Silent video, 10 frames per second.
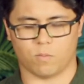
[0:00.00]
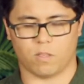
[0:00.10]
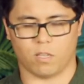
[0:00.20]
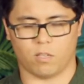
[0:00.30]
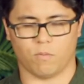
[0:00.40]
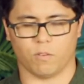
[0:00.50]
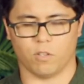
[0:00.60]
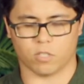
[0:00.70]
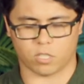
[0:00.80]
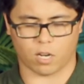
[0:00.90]
We thank you for
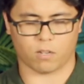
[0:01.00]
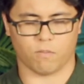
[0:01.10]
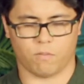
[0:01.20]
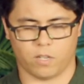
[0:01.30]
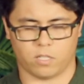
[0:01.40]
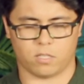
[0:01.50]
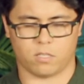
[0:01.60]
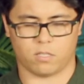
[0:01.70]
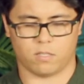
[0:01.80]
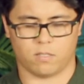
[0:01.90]
your sacrifice.